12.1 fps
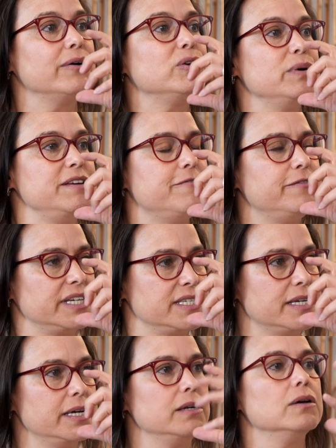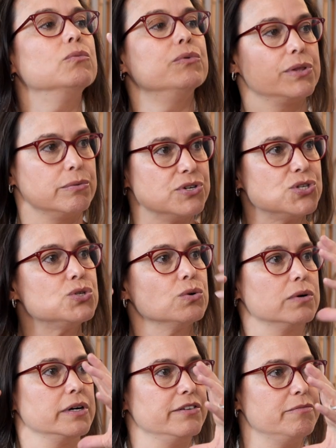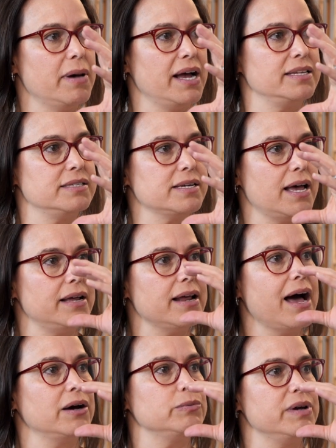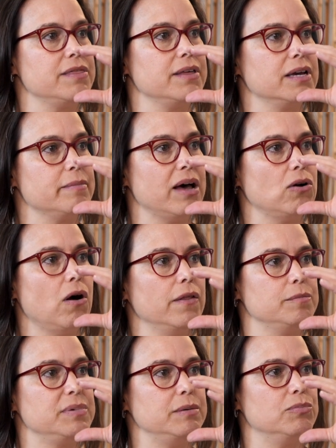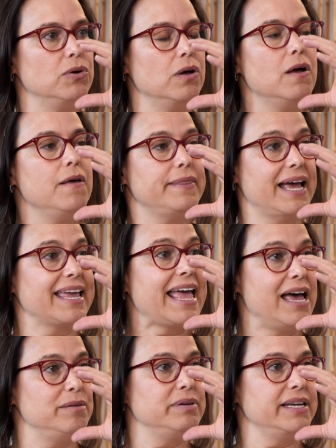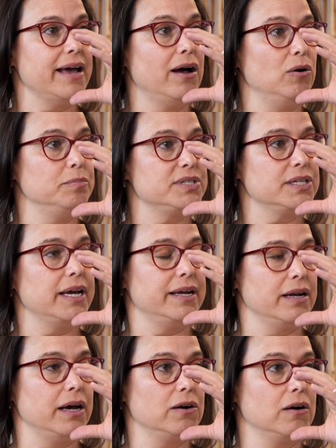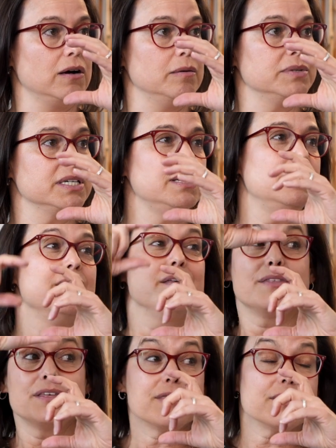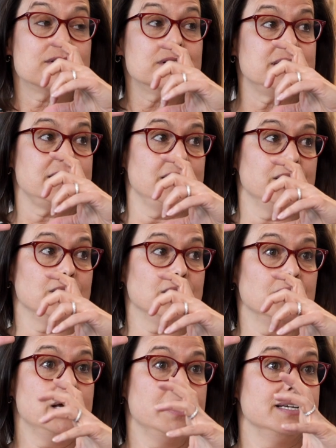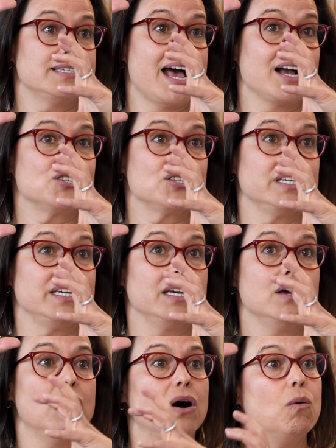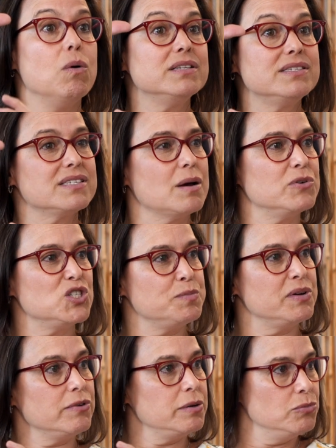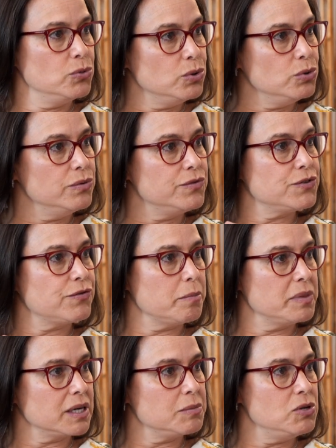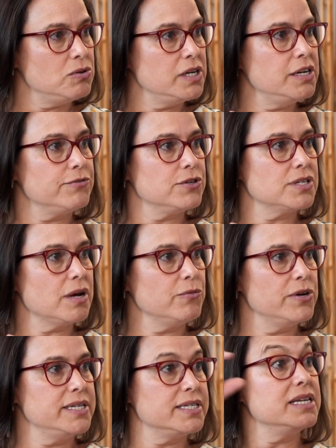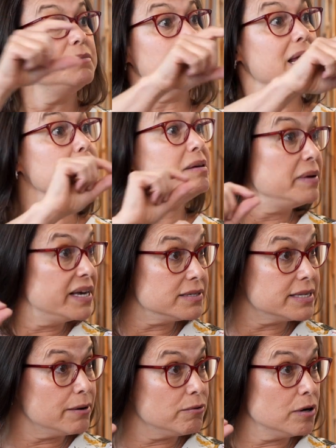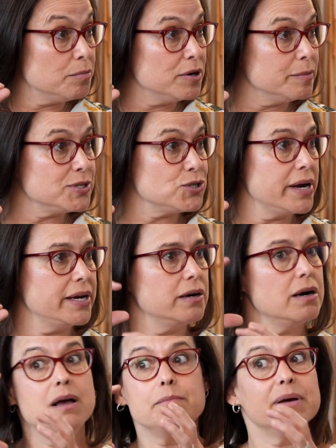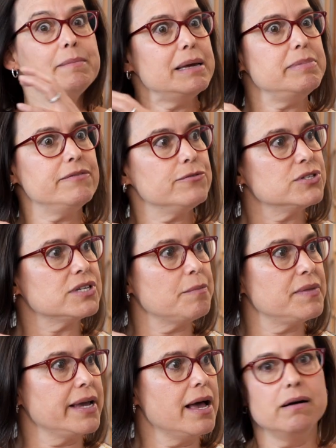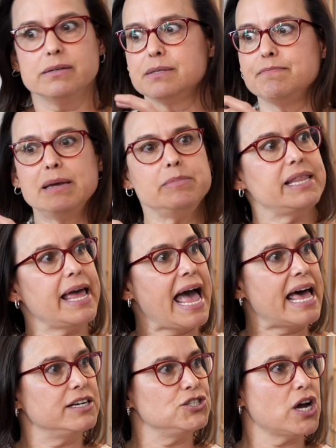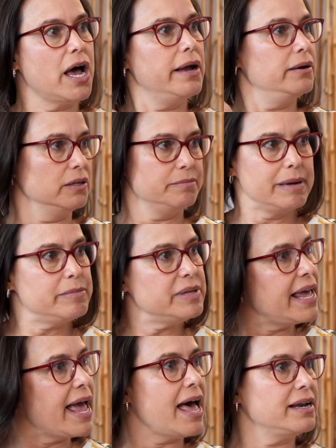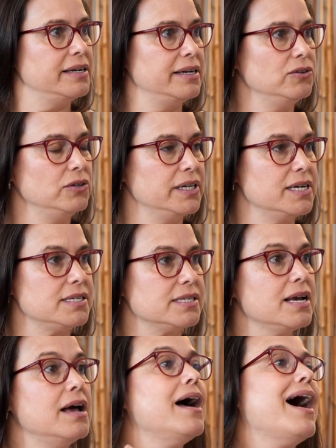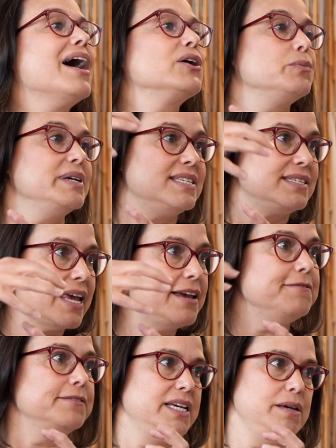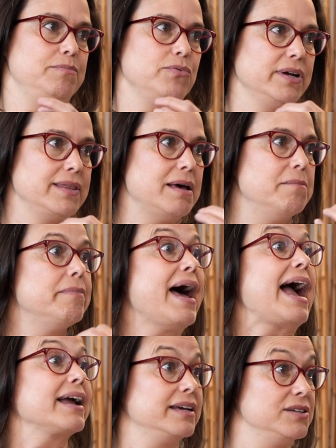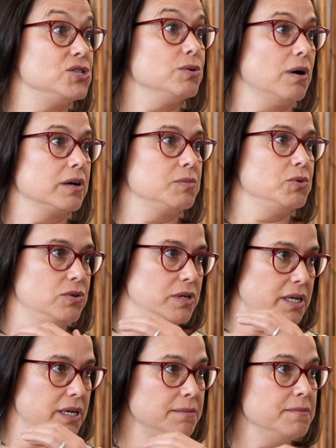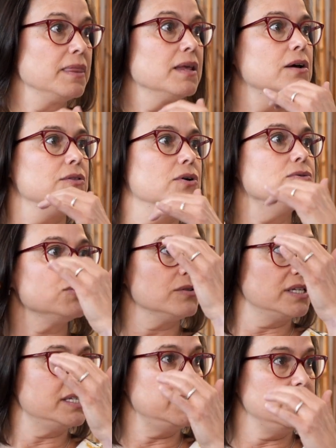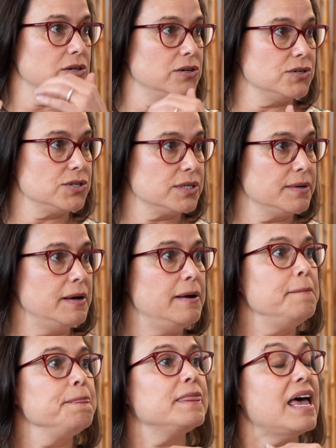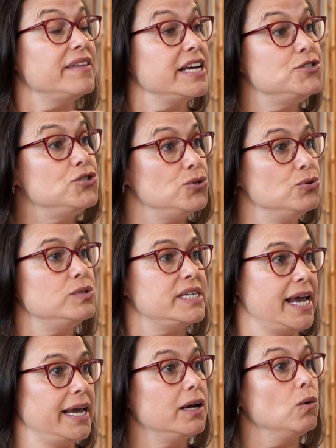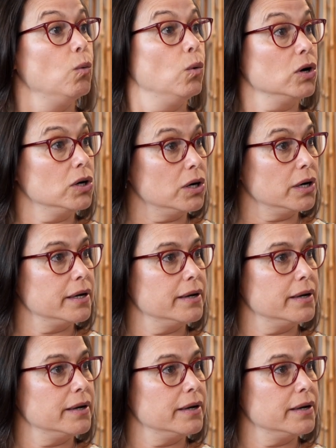do we fix it with a restorative mindset? How do we think about all the people that can be helped and not harmed? The third tier is actually once someone's been removed from the community for some reason, maybe because they were a perpetrator, but maybe for something else. Maybe they had a child, maybe they had an illness. How do we safely bring them back into our community? Those are the tiers. And they do take work.